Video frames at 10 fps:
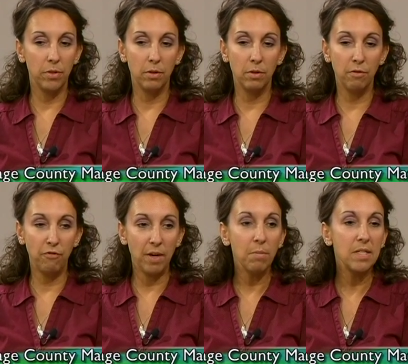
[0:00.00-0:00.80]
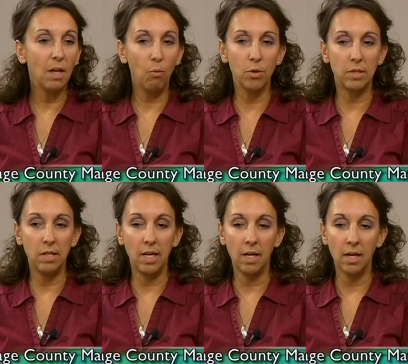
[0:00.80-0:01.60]
the families that we're
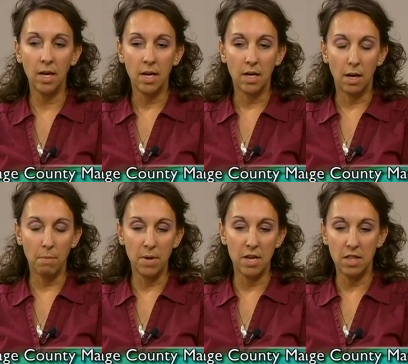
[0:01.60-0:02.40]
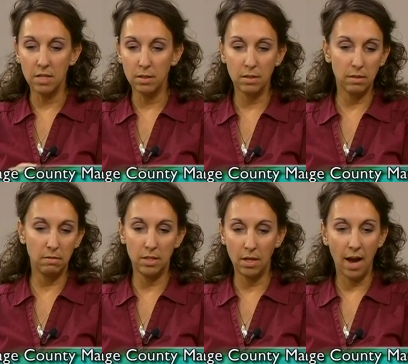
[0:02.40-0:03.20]
seeing in this
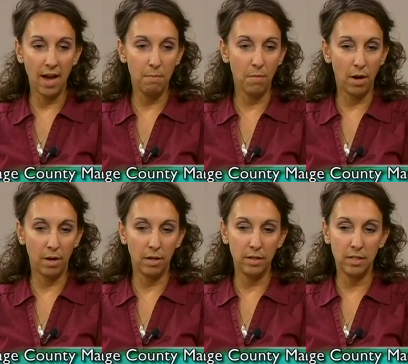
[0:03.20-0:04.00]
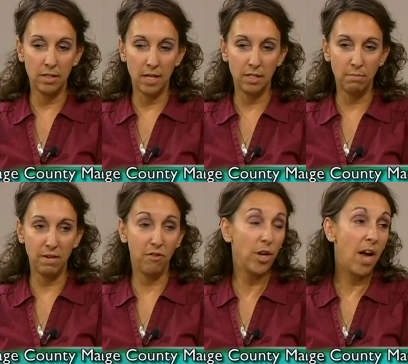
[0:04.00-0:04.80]
time tend to be
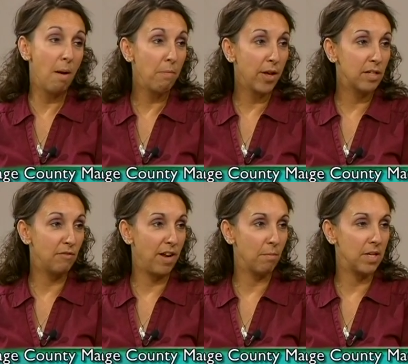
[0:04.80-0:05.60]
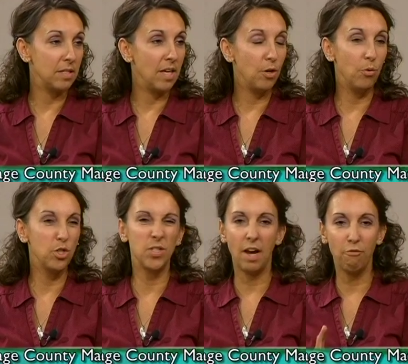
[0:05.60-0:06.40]
very complex families. They don't
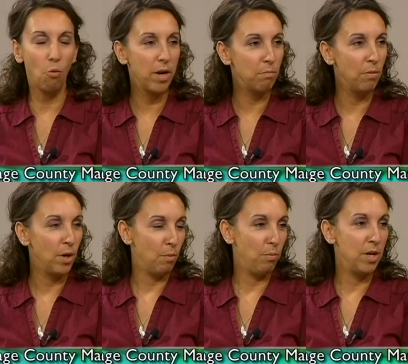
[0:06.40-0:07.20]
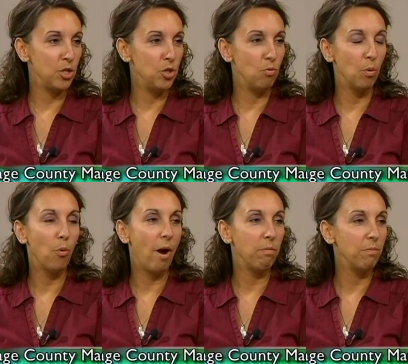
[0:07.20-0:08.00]
just have one issue or
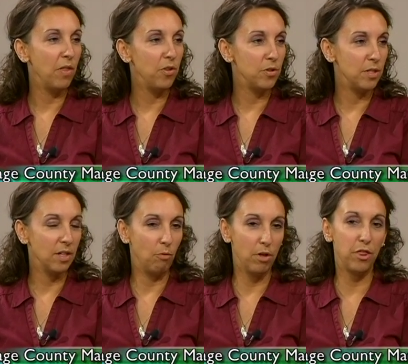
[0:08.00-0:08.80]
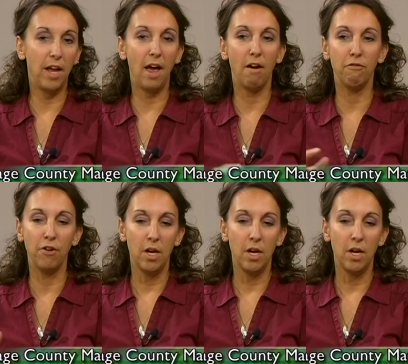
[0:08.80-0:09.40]
problem that they're dealing with. They have